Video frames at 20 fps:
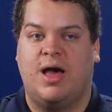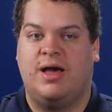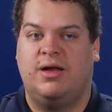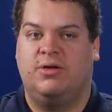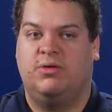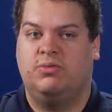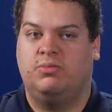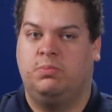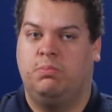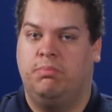
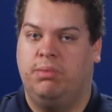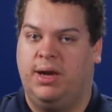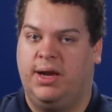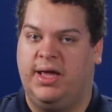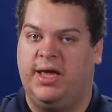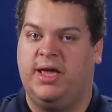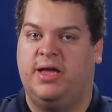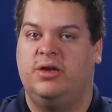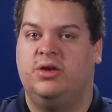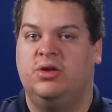of
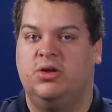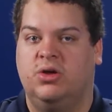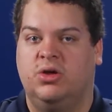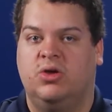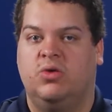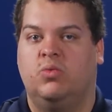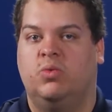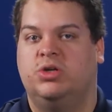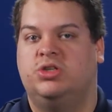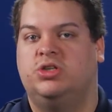blend
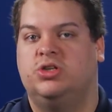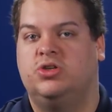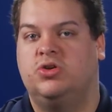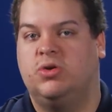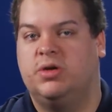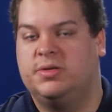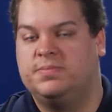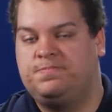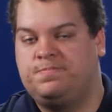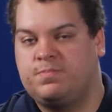what you're
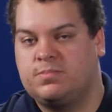doing.